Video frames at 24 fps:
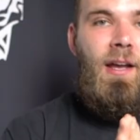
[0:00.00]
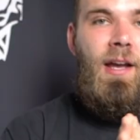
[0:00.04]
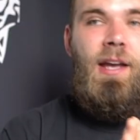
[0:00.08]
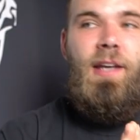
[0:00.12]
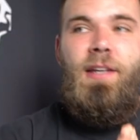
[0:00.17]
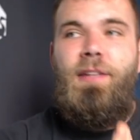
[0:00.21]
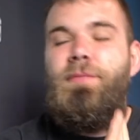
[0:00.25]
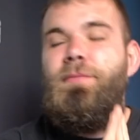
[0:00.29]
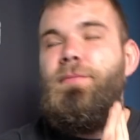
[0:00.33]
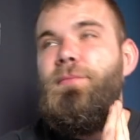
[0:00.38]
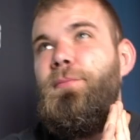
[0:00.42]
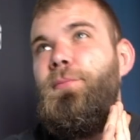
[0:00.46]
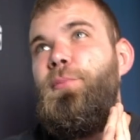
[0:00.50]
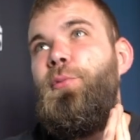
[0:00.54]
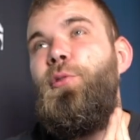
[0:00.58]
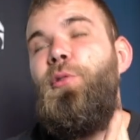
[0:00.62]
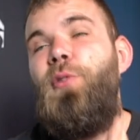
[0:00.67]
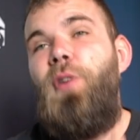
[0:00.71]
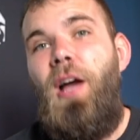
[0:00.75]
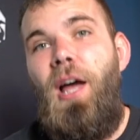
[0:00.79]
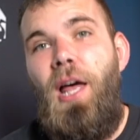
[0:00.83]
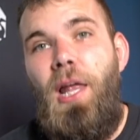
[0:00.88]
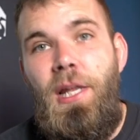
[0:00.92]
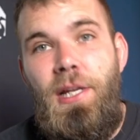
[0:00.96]
I
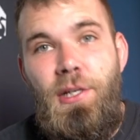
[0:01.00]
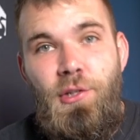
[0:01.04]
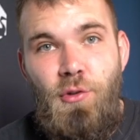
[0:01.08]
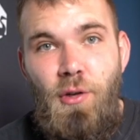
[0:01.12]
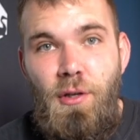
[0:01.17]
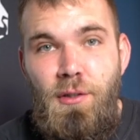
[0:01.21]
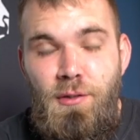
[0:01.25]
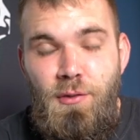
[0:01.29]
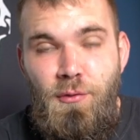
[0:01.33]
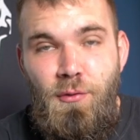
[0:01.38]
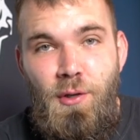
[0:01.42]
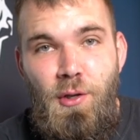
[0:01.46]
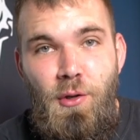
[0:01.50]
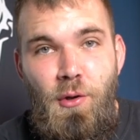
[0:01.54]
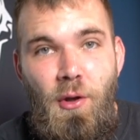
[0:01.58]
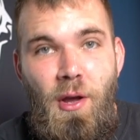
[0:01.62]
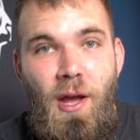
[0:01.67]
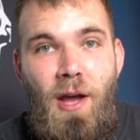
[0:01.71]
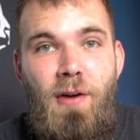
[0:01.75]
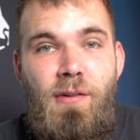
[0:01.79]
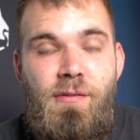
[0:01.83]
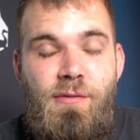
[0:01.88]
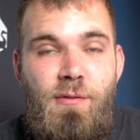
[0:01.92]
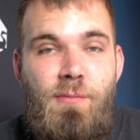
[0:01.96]
probably drug this video
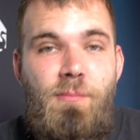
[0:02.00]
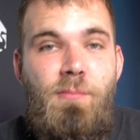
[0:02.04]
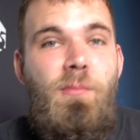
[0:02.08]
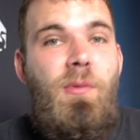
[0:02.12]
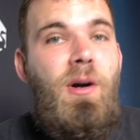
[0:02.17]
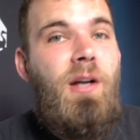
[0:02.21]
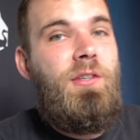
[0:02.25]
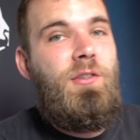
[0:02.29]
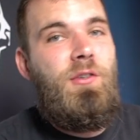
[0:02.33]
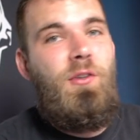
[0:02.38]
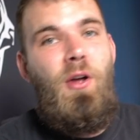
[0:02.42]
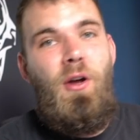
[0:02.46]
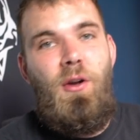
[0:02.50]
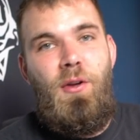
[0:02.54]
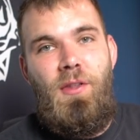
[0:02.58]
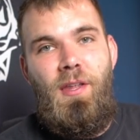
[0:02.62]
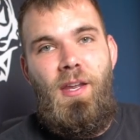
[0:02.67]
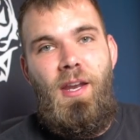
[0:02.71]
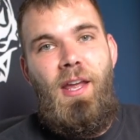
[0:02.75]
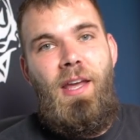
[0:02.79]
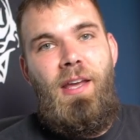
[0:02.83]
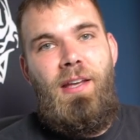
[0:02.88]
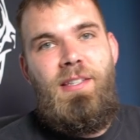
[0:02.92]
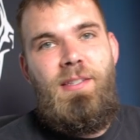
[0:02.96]
out for much longer
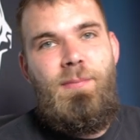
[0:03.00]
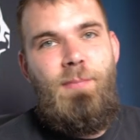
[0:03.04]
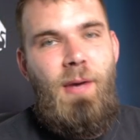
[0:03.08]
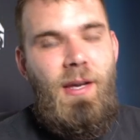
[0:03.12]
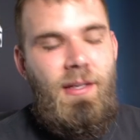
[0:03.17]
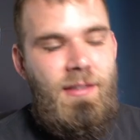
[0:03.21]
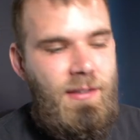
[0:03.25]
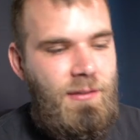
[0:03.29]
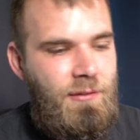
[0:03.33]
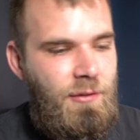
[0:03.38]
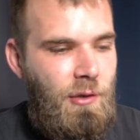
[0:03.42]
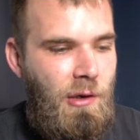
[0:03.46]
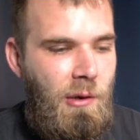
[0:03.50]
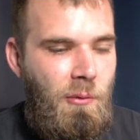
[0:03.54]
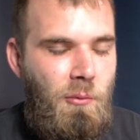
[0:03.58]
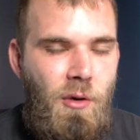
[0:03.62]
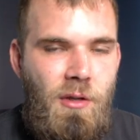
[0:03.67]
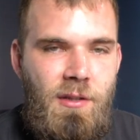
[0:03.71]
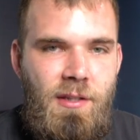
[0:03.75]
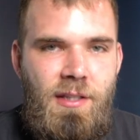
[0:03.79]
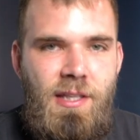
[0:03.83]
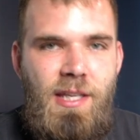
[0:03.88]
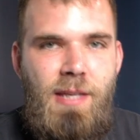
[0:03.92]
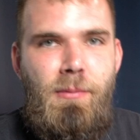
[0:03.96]
than I expected to. I
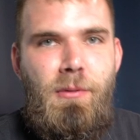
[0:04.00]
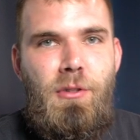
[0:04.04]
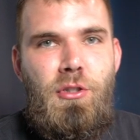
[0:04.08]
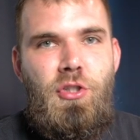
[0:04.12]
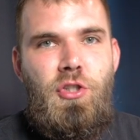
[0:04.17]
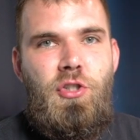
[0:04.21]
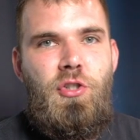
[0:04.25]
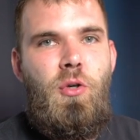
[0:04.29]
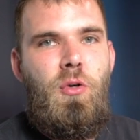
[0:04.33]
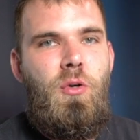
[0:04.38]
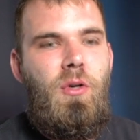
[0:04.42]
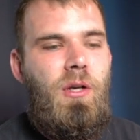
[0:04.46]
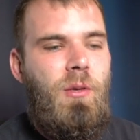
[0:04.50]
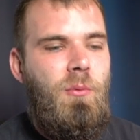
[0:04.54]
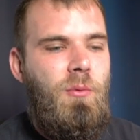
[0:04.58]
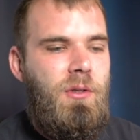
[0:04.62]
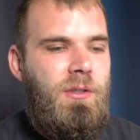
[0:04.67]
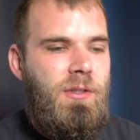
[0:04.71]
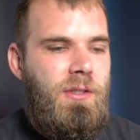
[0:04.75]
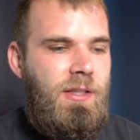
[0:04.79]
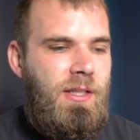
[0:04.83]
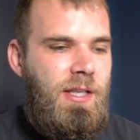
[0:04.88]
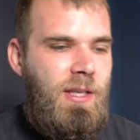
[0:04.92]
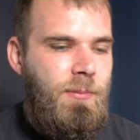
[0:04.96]
want to keep it short. I
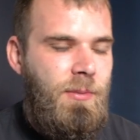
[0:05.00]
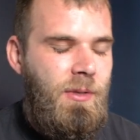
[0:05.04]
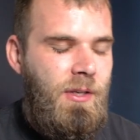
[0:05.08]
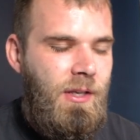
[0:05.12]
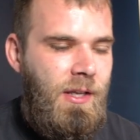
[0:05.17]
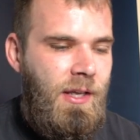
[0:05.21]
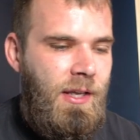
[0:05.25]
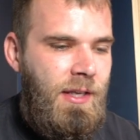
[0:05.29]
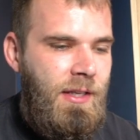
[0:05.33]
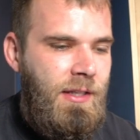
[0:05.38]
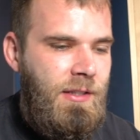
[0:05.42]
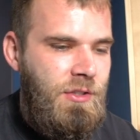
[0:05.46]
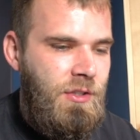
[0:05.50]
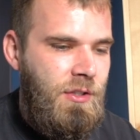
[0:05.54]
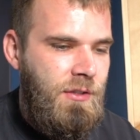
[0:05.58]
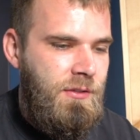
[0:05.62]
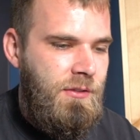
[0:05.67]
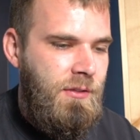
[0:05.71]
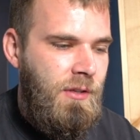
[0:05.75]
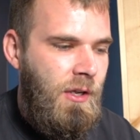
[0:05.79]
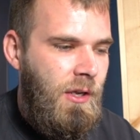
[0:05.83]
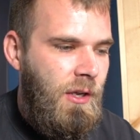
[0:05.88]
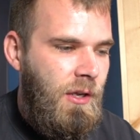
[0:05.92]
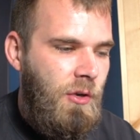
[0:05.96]
want to keep it a
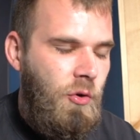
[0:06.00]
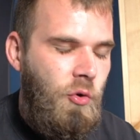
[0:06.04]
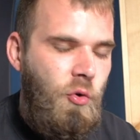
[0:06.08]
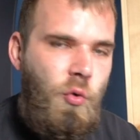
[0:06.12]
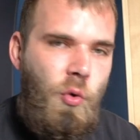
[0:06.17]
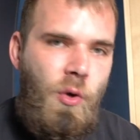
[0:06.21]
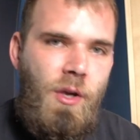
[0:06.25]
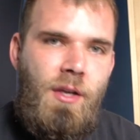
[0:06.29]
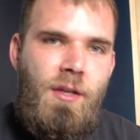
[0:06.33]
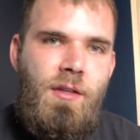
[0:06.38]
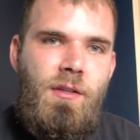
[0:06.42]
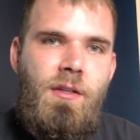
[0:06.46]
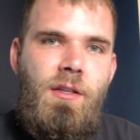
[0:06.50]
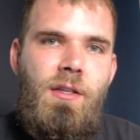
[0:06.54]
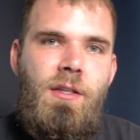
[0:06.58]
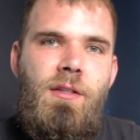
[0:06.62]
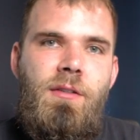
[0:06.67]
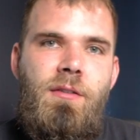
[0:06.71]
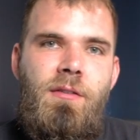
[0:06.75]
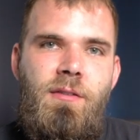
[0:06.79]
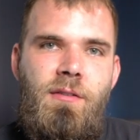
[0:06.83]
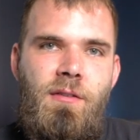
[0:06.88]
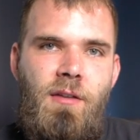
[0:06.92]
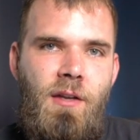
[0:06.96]
just quick
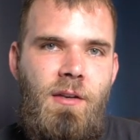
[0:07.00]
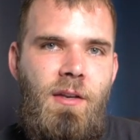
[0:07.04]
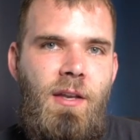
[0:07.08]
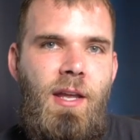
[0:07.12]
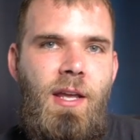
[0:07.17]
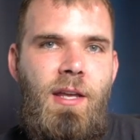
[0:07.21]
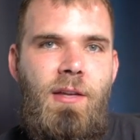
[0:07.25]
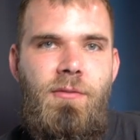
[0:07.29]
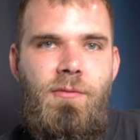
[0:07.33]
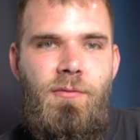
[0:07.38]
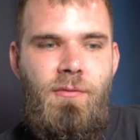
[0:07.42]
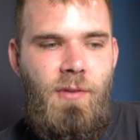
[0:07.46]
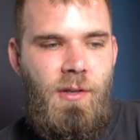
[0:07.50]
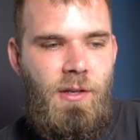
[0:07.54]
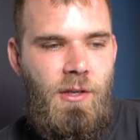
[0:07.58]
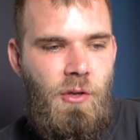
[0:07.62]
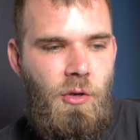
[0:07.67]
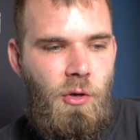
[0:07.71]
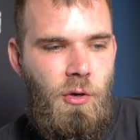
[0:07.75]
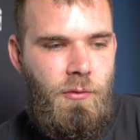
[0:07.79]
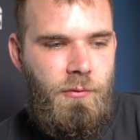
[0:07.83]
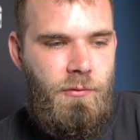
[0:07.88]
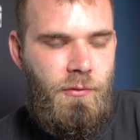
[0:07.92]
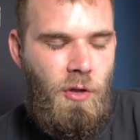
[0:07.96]
Sunday
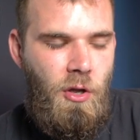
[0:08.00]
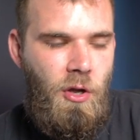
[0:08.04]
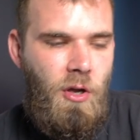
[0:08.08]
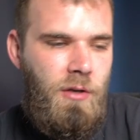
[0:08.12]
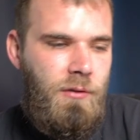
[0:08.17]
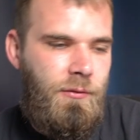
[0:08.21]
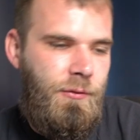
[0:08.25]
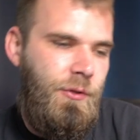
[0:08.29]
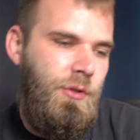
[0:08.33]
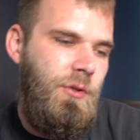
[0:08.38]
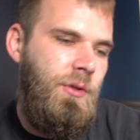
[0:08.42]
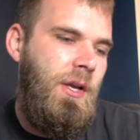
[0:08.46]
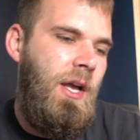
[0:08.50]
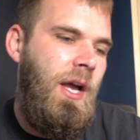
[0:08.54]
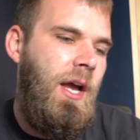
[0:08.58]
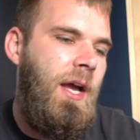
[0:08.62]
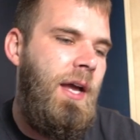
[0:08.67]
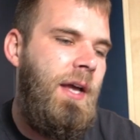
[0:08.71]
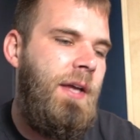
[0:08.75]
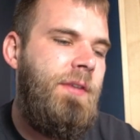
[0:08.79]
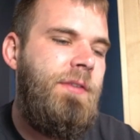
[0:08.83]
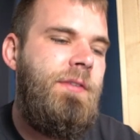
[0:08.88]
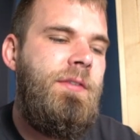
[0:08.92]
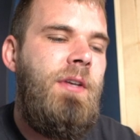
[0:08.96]
video vlog for you
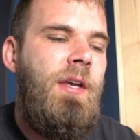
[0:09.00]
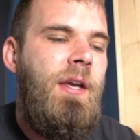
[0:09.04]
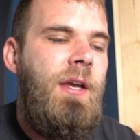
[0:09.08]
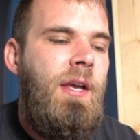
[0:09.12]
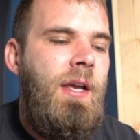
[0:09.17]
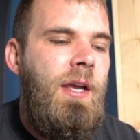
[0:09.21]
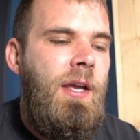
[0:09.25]
guys.